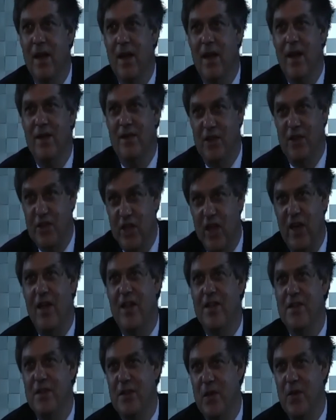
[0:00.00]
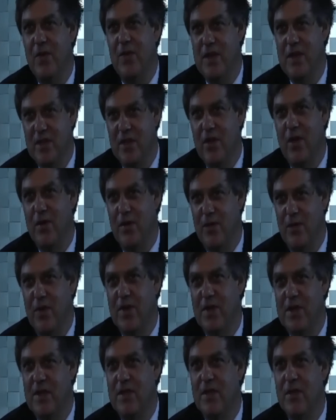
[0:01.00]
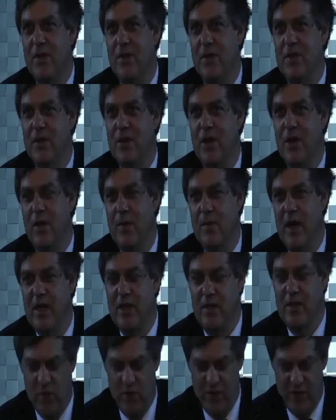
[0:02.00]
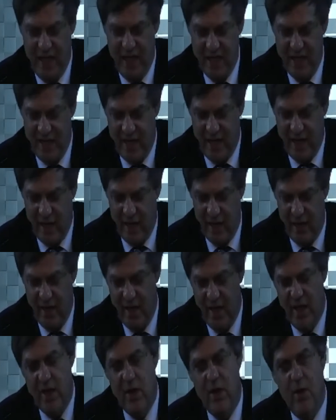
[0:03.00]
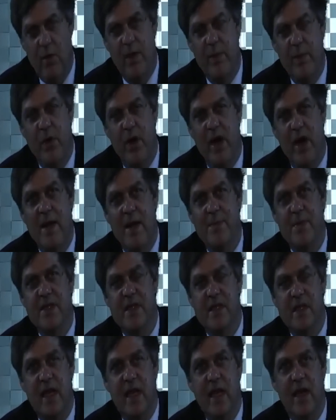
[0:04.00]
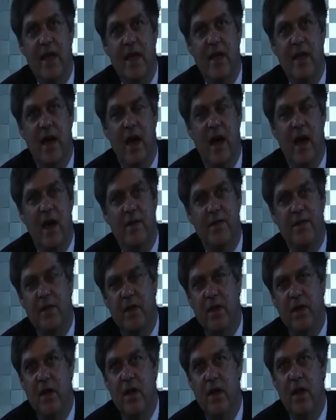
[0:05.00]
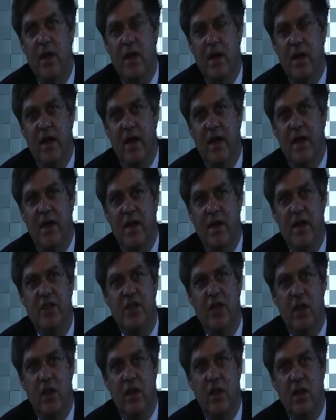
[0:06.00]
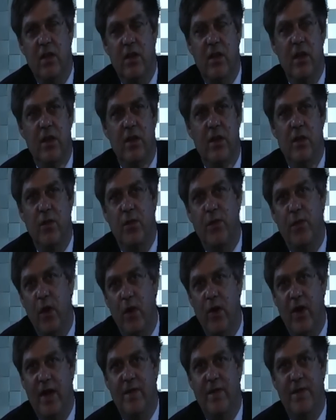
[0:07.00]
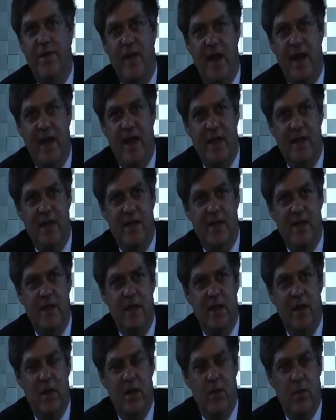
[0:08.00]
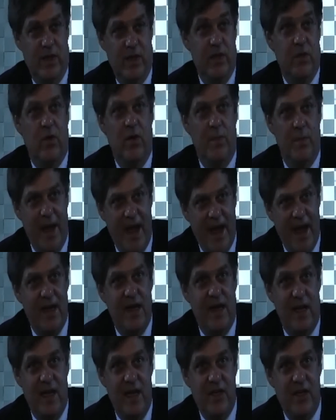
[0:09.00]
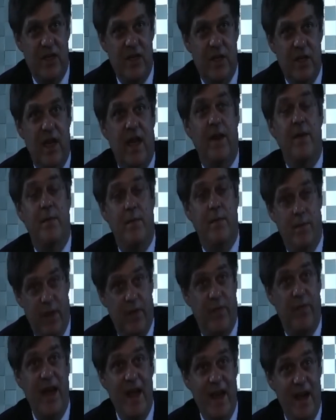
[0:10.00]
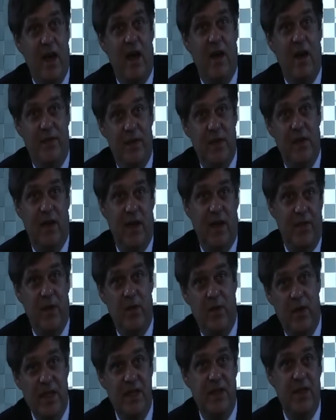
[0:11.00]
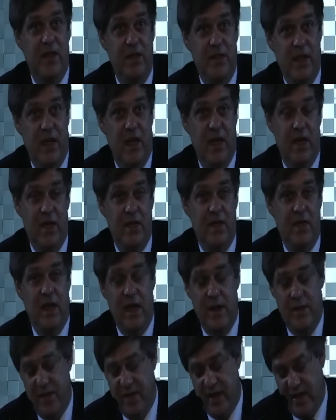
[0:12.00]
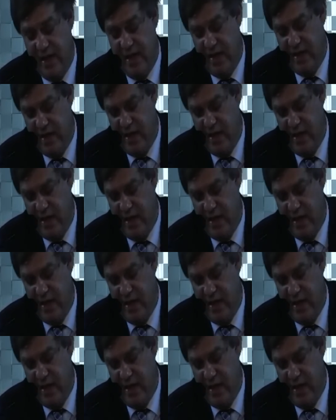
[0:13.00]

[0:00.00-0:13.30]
chance during this conference to go in much more detail, we perhaps see after an initial euphoric phase, we saw a backlash, but then after, in the recent years, I think,